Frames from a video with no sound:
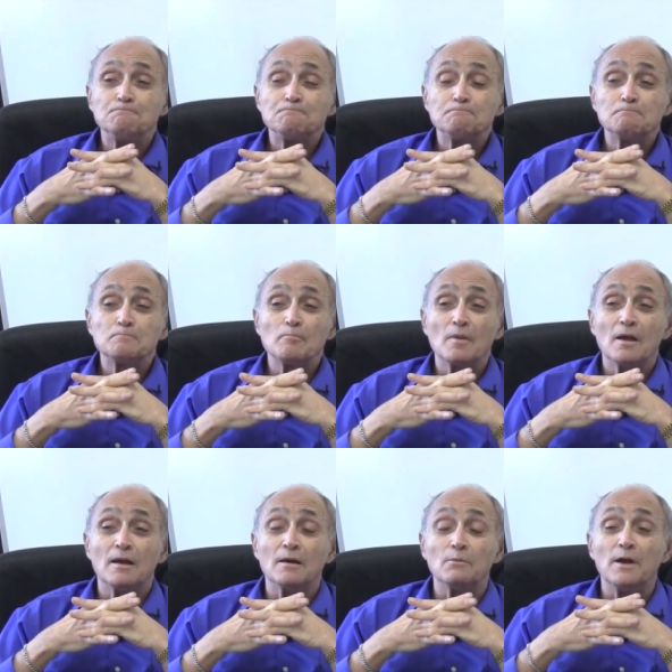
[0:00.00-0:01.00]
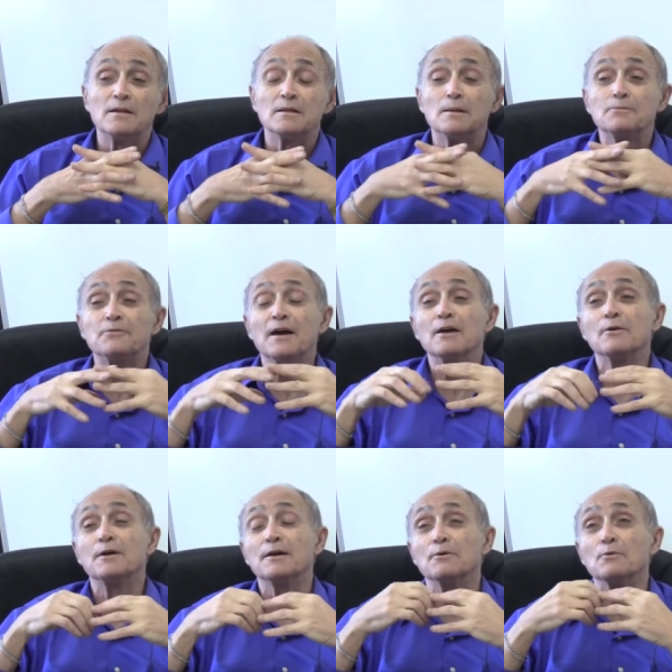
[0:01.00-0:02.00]
And
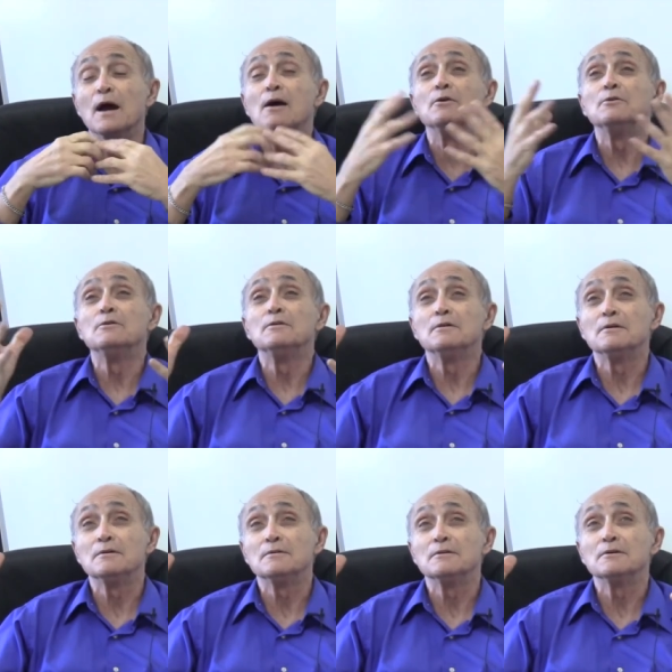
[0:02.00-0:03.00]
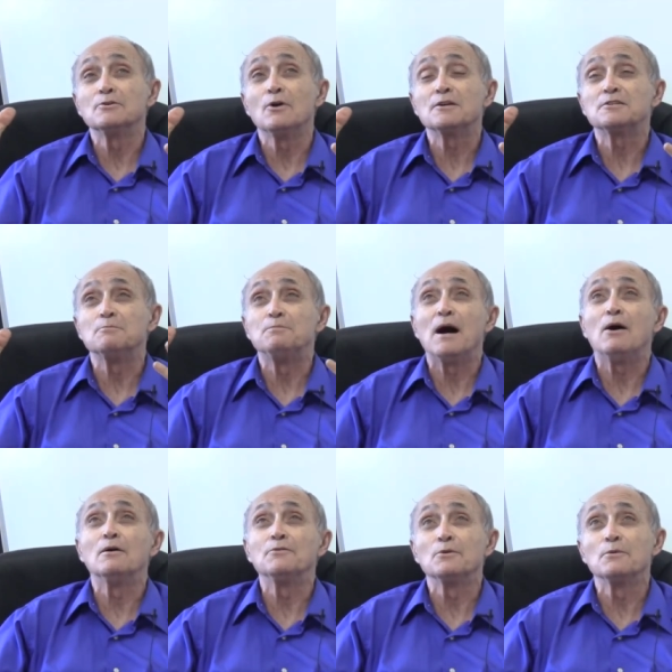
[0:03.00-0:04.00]
we ended up firing around
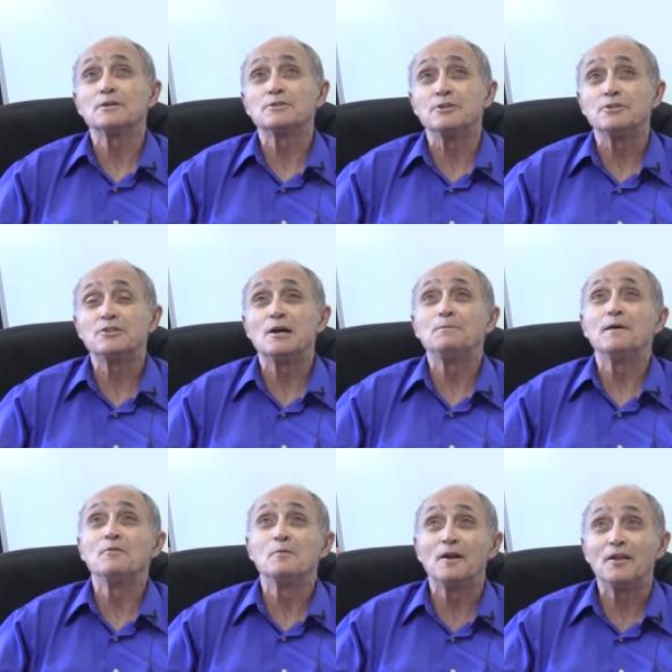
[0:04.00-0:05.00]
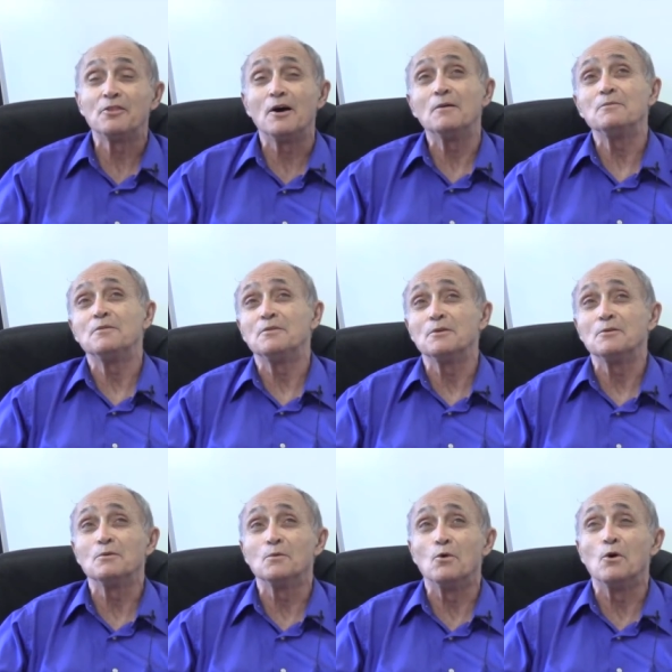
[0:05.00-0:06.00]
across the bow of the Russian ship.
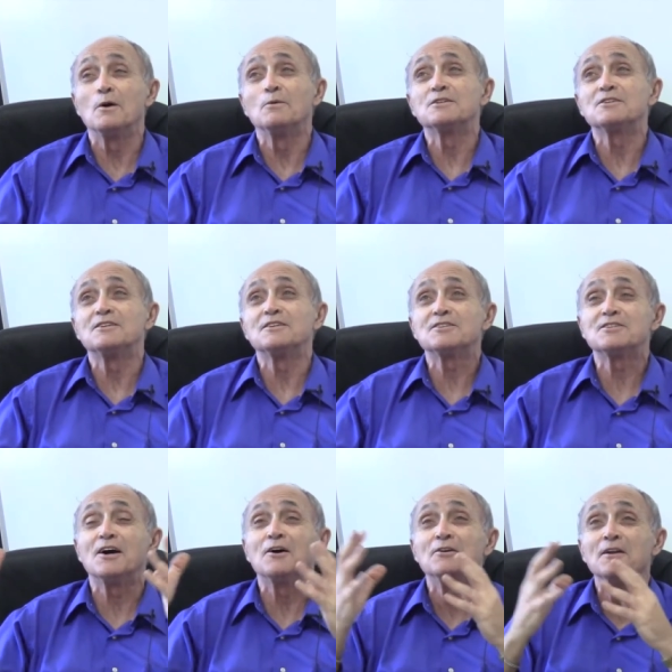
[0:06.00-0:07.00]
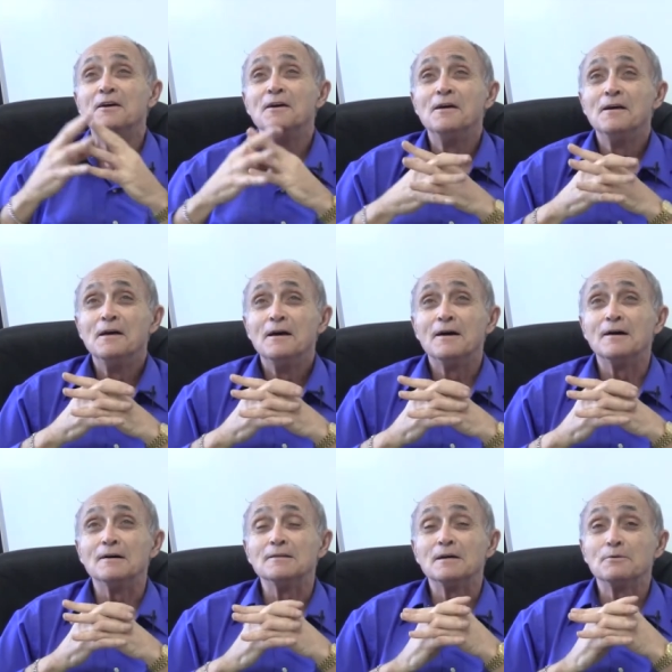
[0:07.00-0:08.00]
Everybody thought the war was going to
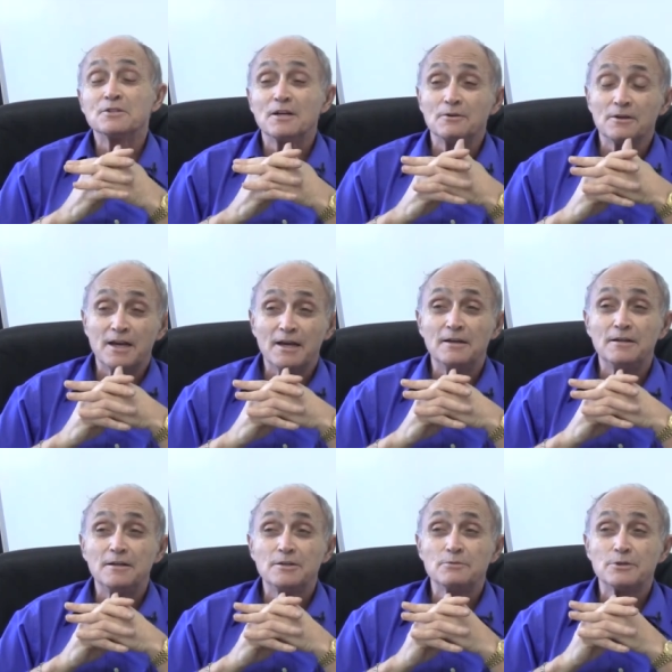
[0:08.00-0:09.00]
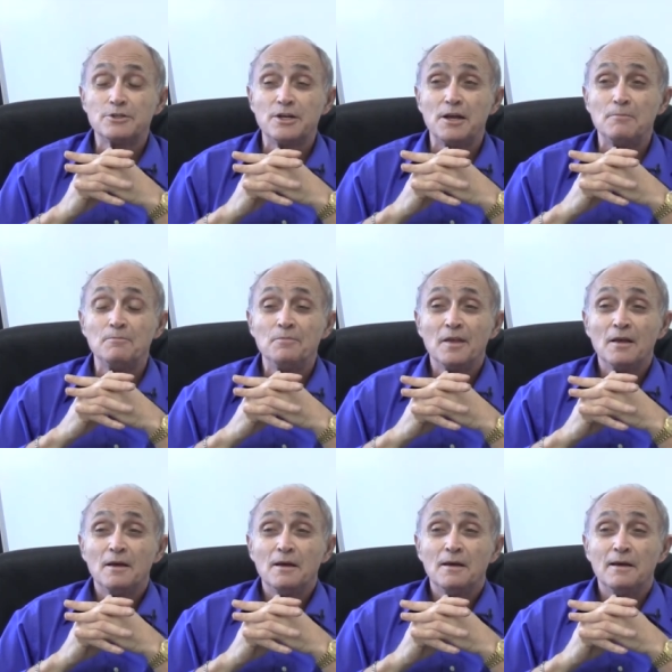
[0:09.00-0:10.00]
start. That was under Kennedy's
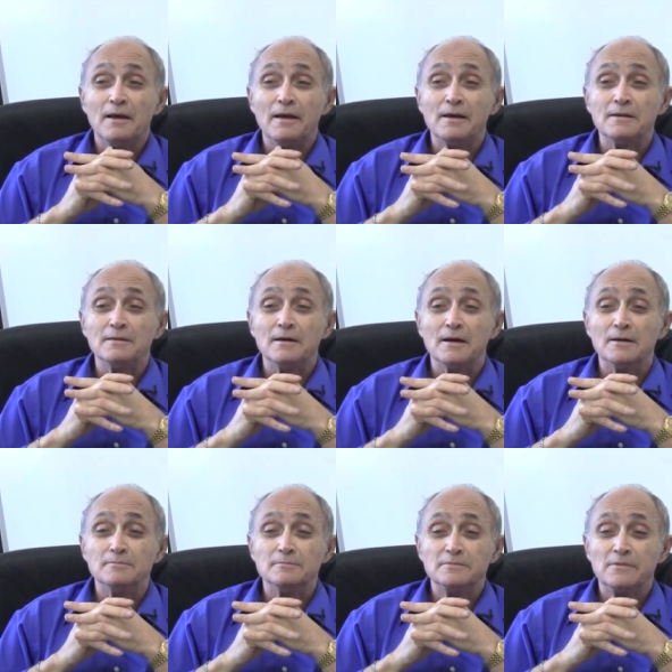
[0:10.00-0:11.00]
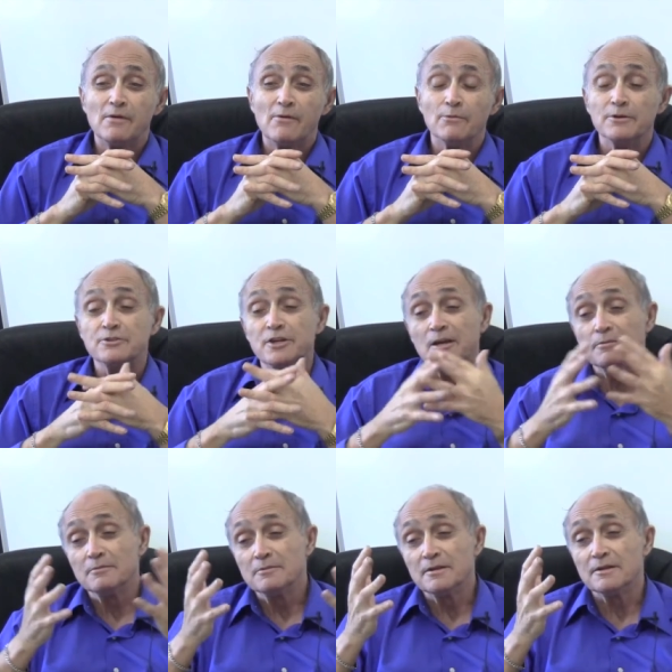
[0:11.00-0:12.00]
regime. And
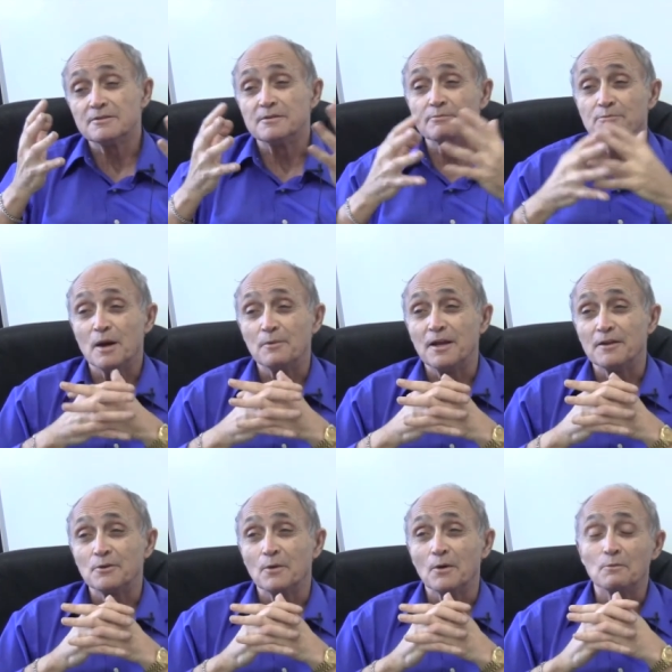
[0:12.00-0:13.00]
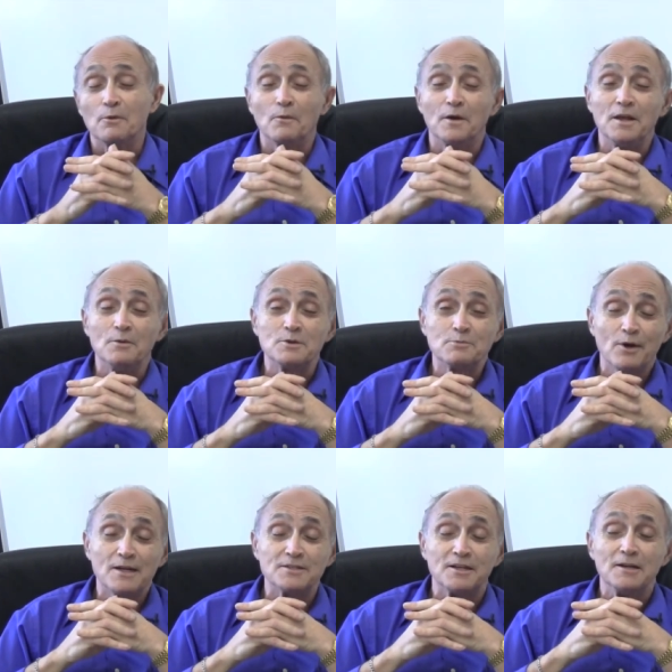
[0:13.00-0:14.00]
that's probably not the right
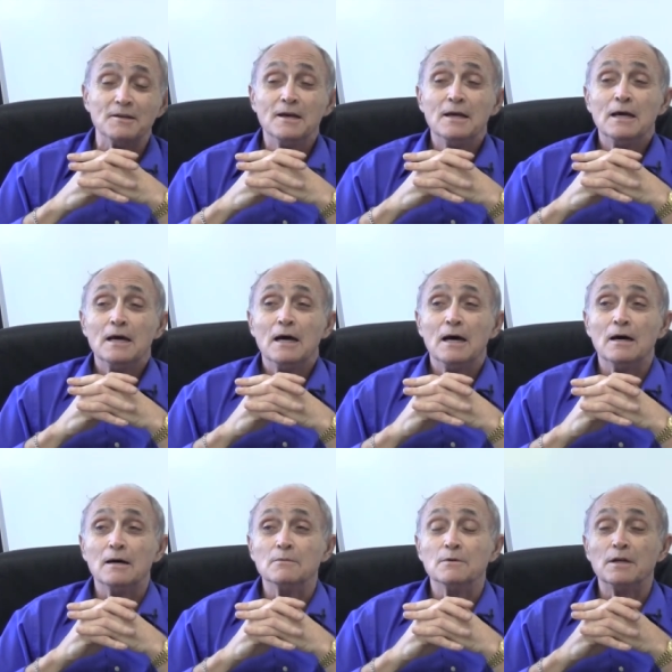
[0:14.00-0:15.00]
word, but when he was president.